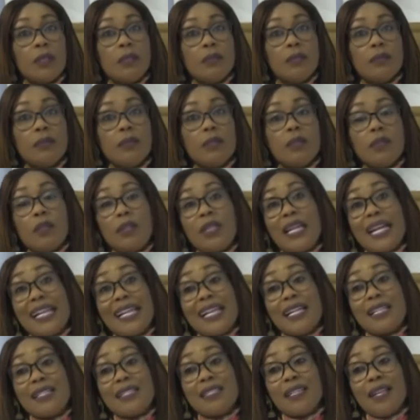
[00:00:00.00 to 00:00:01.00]

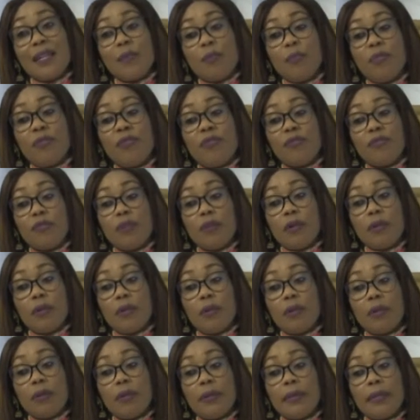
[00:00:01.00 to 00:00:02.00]
Like I said
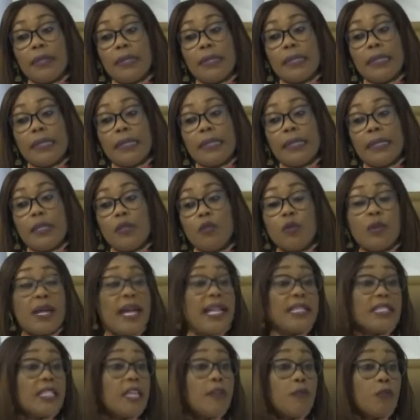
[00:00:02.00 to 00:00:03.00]
before, you
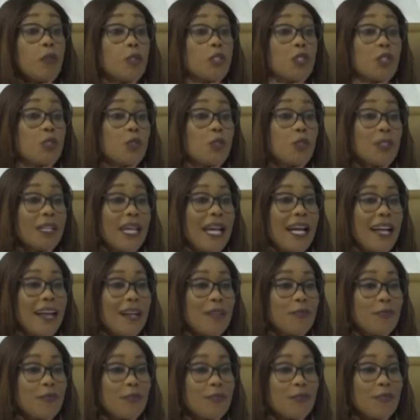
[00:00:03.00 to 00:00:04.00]
can't give what you don't
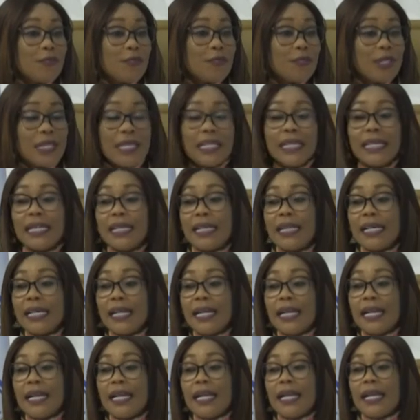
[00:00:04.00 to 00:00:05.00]
have.
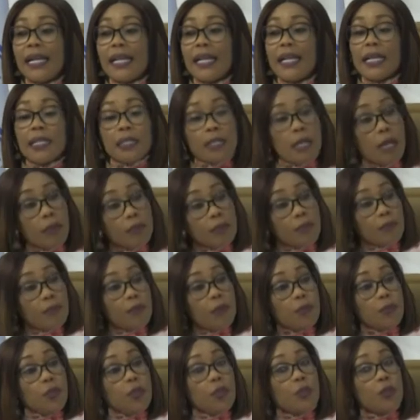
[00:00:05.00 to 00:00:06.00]
It comes
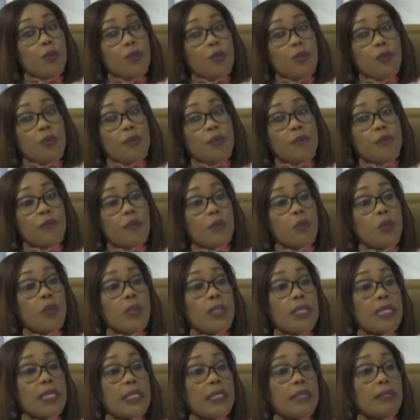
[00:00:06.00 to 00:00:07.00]
from you, from
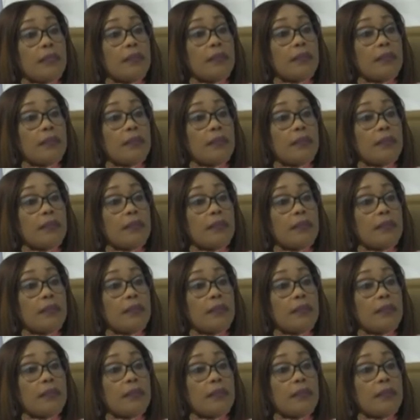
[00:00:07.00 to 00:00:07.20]
within.